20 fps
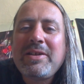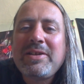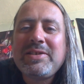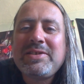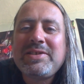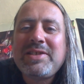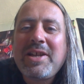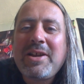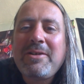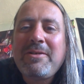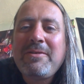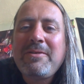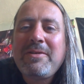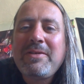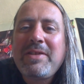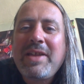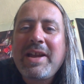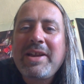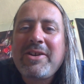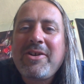So
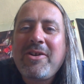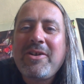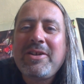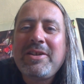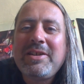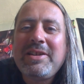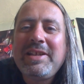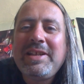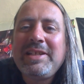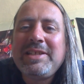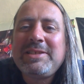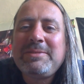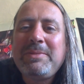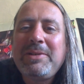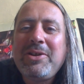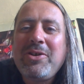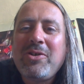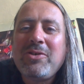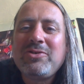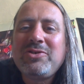that kind of leads
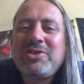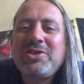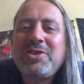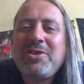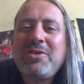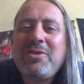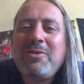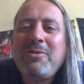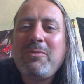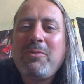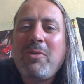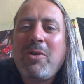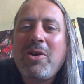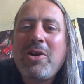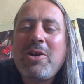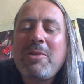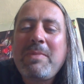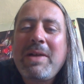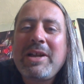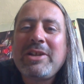me on to
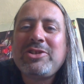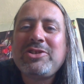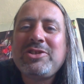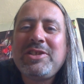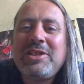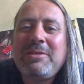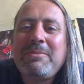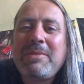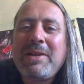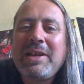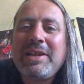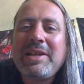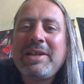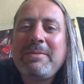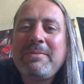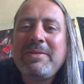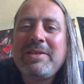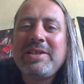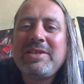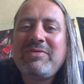why I'm actually
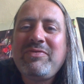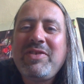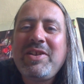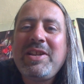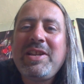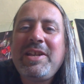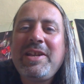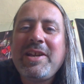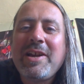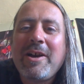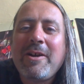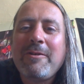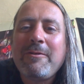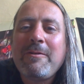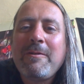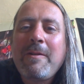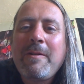making this video,